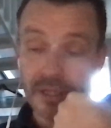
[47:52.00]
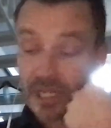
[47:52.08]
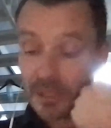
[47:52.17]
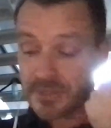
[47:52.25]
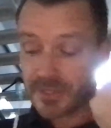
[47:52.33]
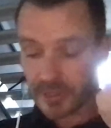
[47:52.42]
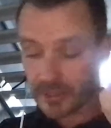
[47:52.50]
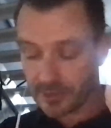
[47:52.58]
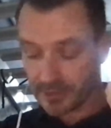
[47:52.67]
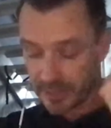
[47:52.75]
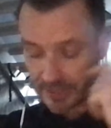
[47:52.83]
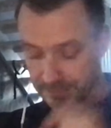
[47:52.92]

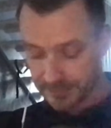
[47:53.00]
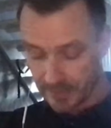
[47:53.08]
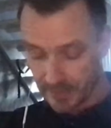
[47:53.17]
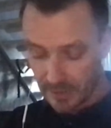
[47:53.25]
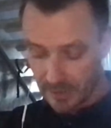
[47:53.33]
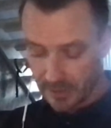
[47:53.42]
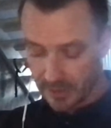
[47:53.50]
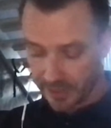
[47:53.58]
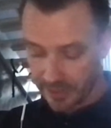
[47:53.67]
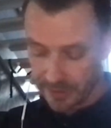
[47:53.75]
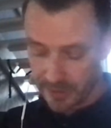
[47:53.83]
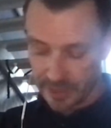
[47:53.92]
Absolutely,
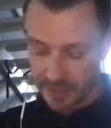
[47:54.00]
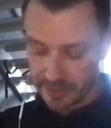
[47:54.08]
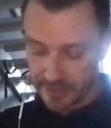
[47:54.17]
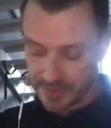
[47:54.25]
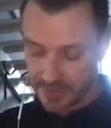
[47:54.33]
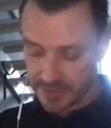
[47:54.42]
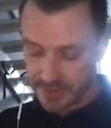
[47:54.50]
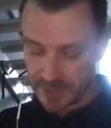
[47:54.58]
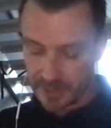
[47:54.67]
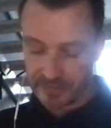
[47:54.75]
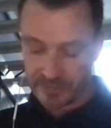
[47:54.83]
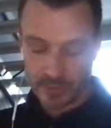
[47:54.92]
and this is
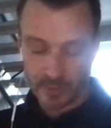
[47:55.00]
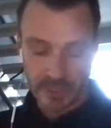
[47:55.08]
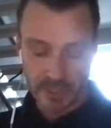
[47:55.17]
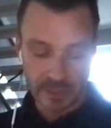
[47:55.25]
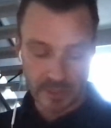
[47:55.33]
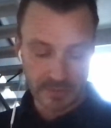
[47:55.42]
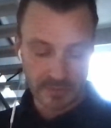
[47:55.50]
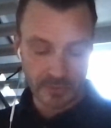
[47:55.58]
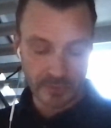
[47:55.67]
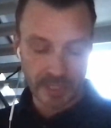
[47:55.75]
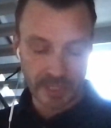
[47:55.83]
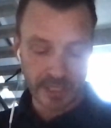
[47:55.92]
something
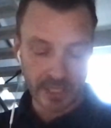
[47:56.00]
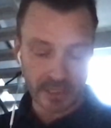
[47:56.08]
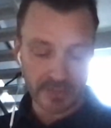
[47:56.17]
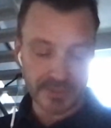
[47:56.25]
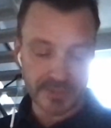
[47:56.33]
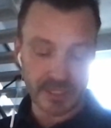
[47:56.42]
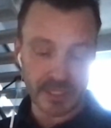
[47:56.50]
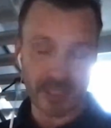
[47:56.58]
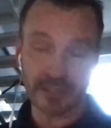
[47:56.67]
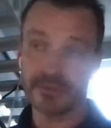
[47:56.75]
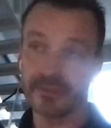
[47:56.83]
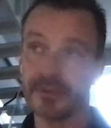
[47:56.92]
we again
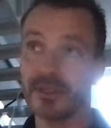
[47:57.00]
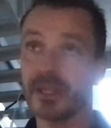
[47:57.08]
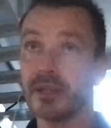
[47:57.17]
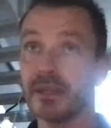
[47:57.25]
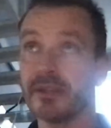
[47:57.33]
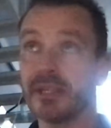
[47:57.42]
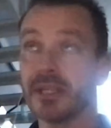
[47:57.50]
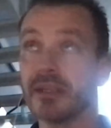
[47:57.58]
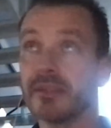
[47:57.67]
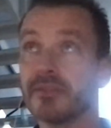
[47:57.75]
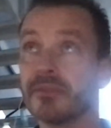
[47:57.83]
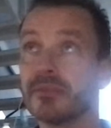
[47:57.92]
see
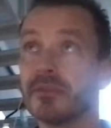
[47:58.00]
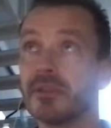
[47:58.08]
in